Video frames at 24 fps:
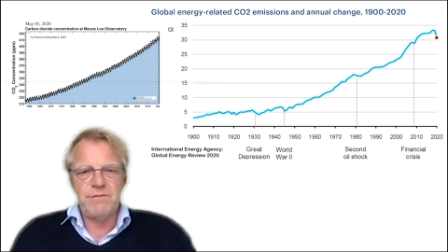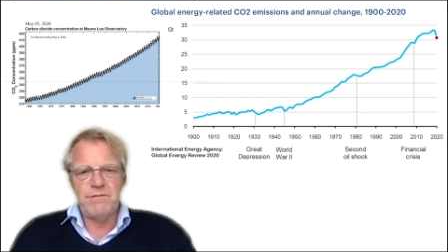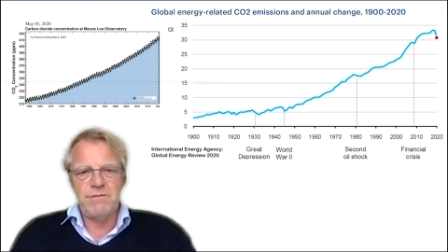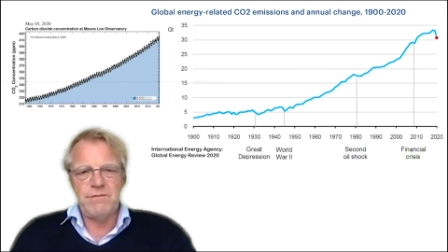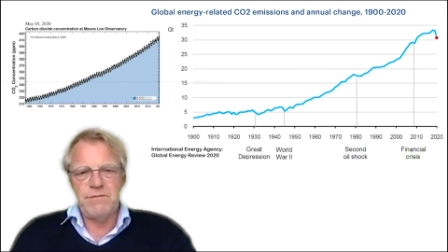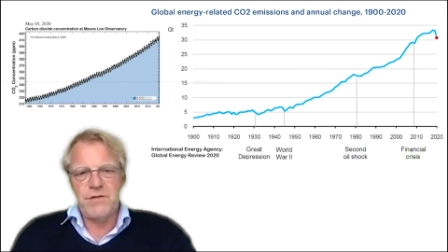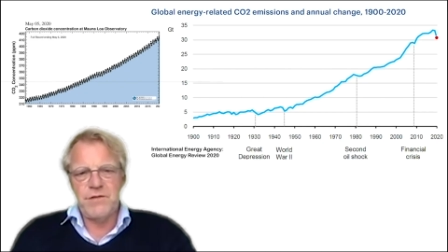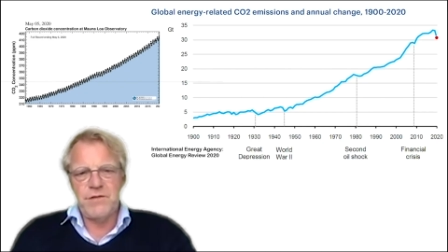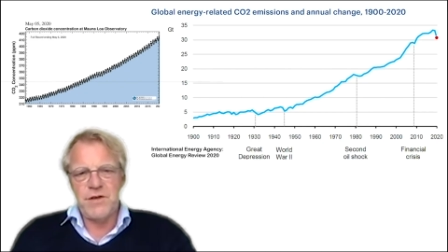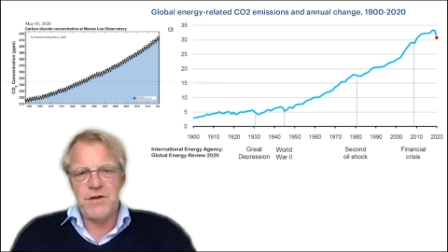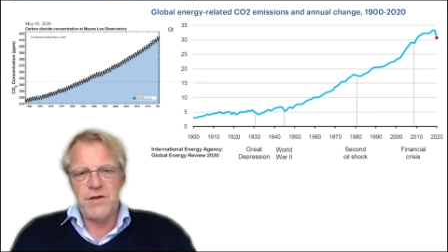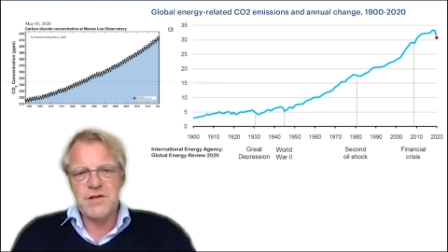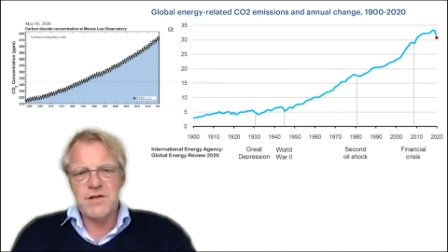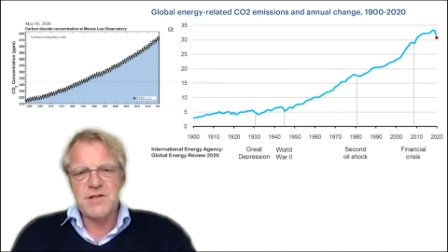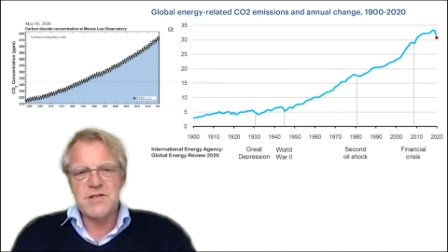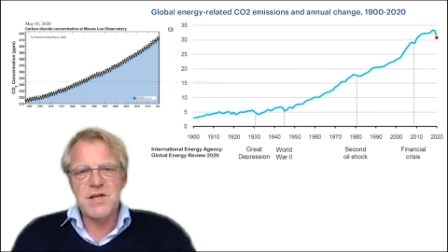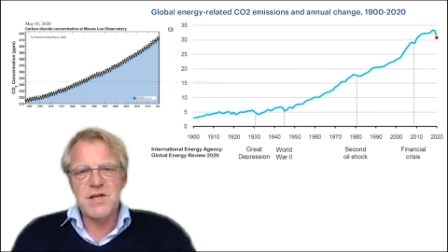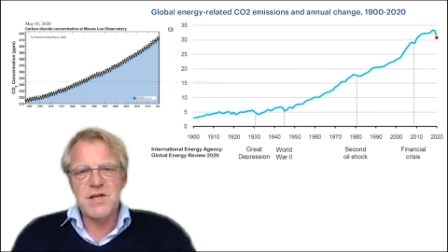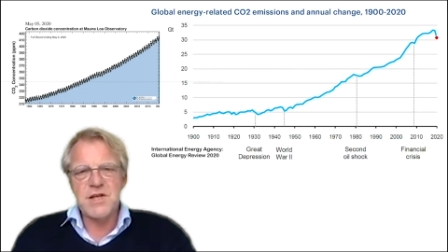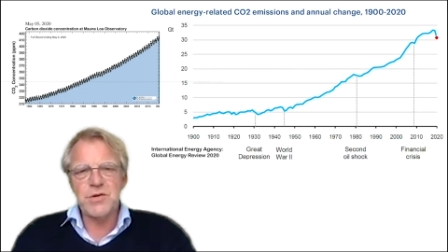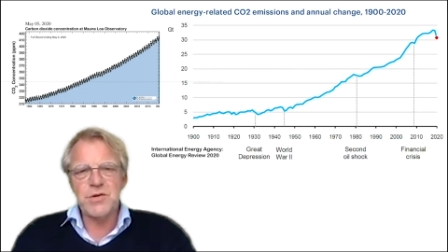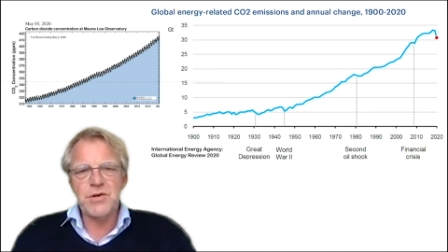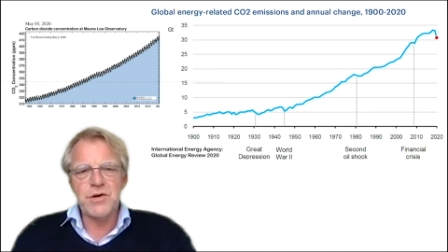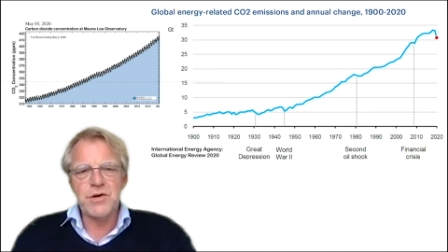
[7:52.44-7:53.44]
you can see
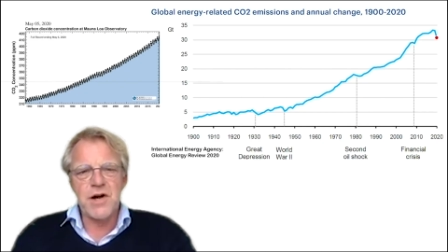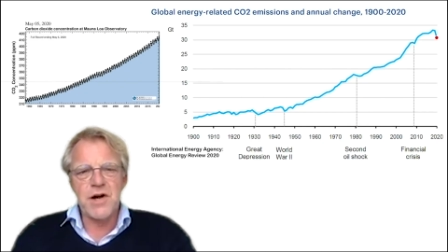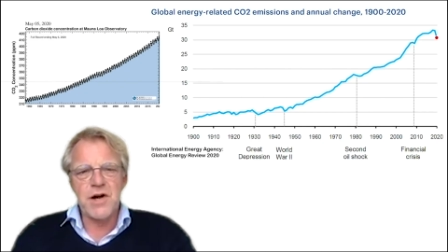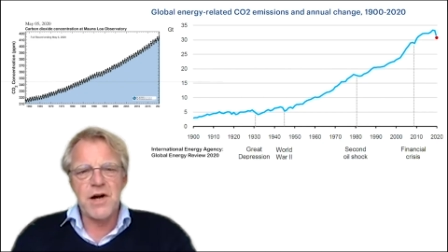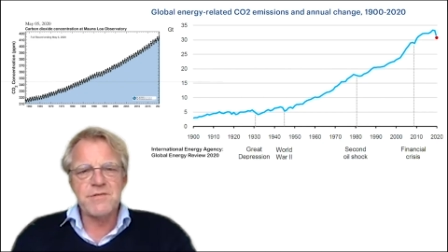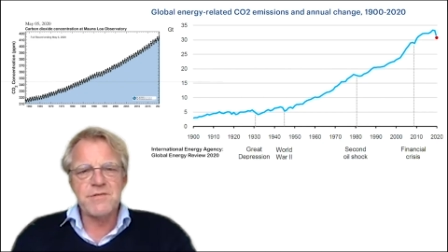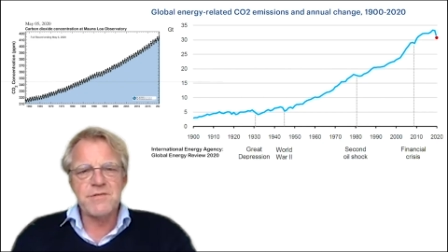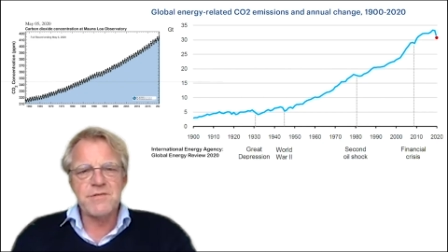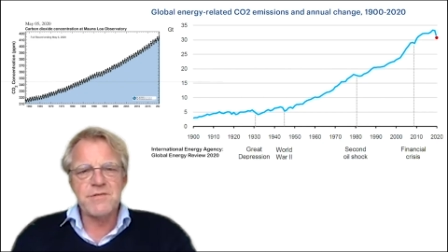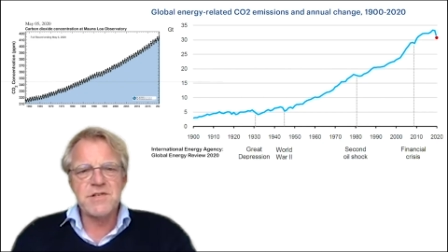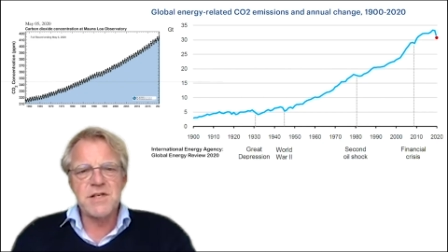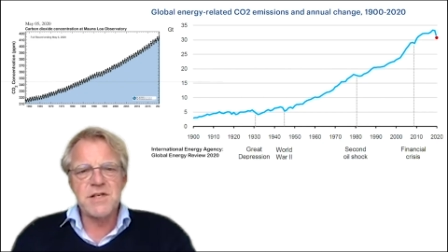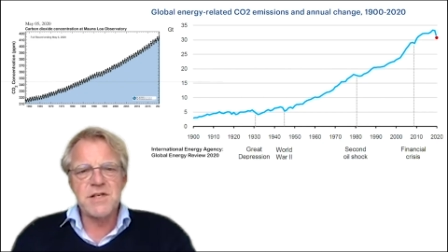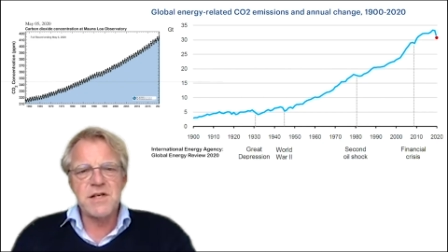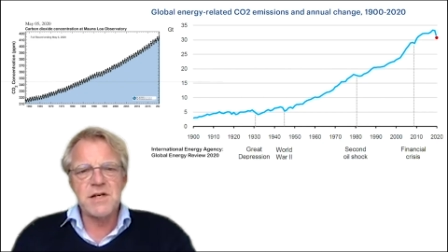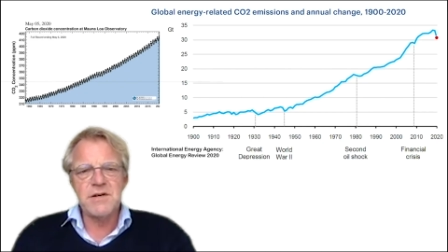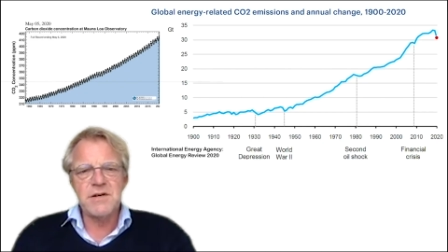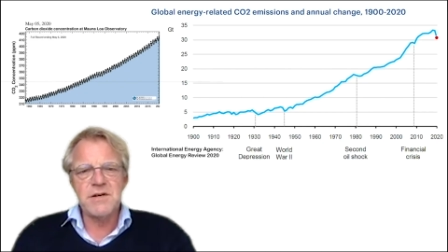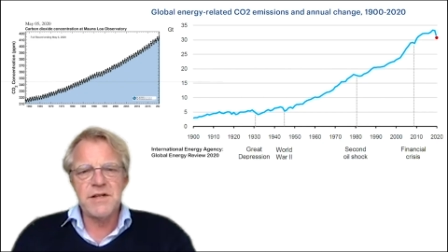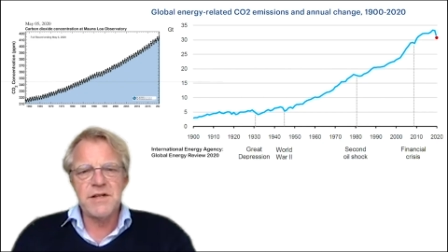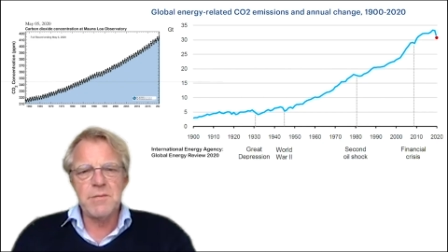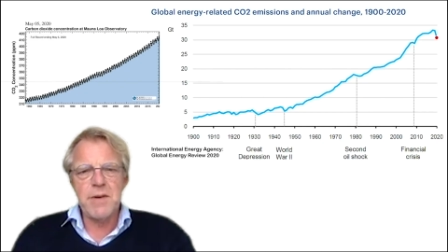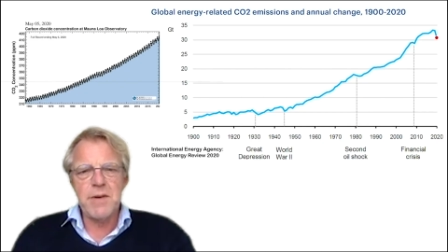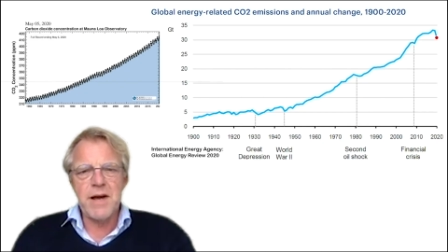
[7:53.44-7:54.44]
on the graphs here in
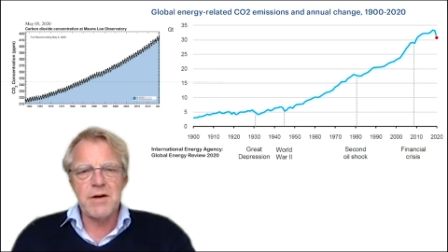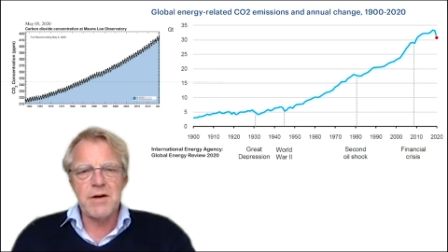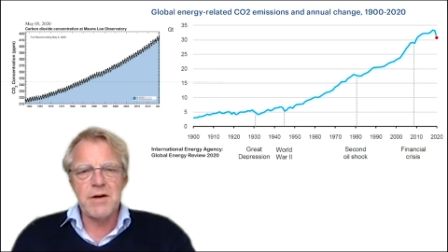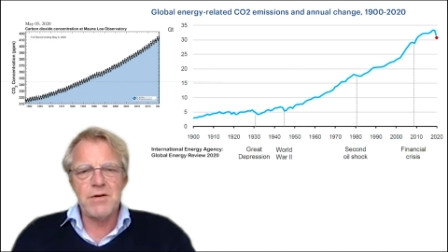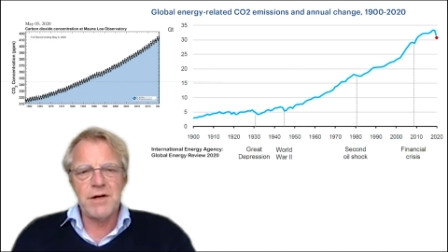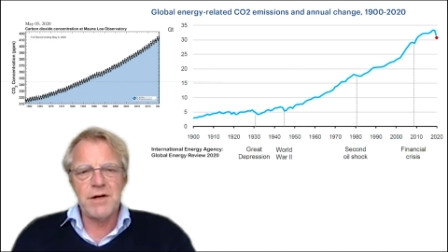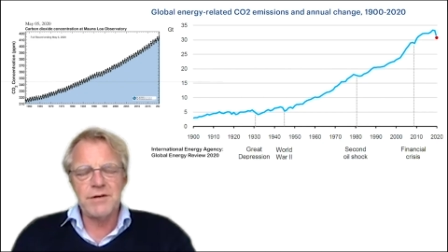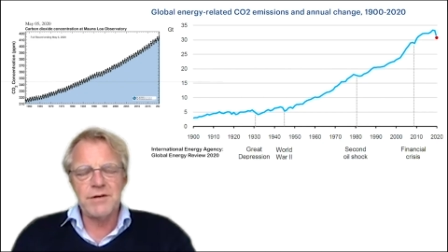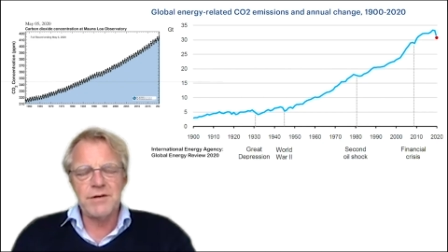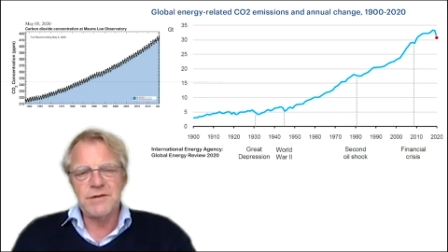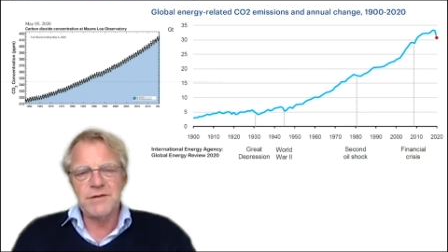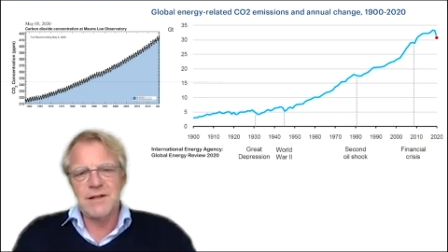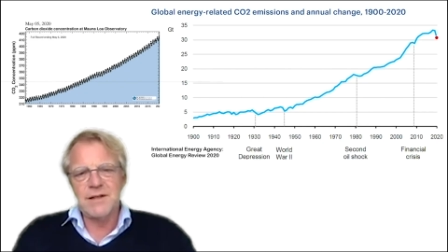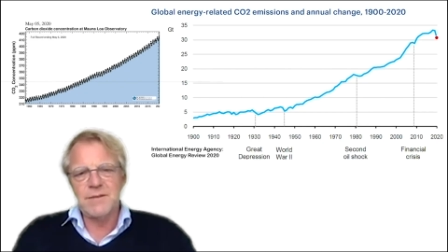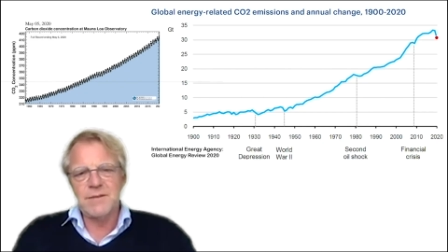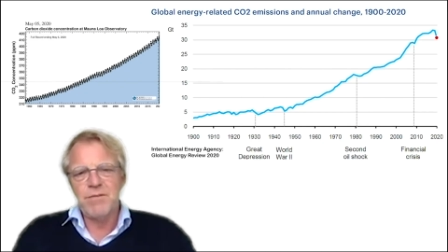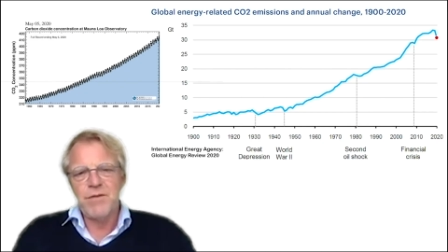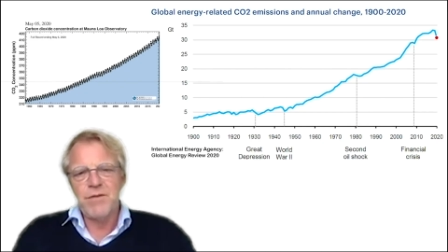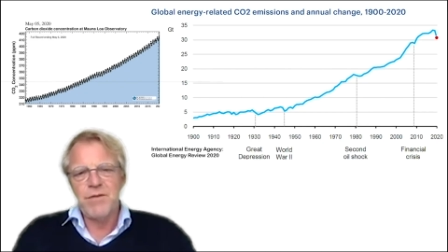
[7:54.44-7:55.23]
the background that